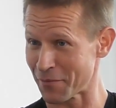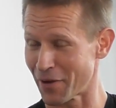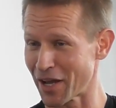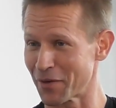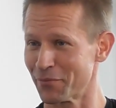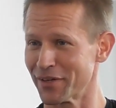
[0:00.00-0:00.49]
I
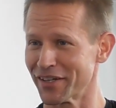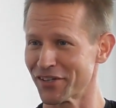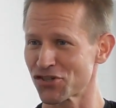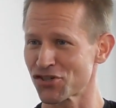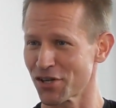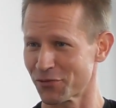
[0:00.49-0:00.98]
might be
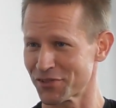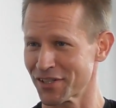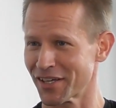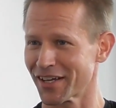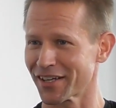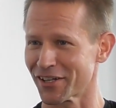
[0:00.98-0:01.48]

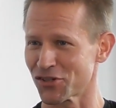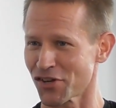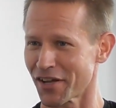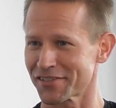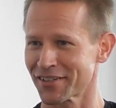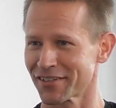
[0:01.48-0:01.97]
shifting and
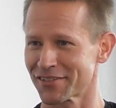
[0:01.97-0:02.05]
adjusting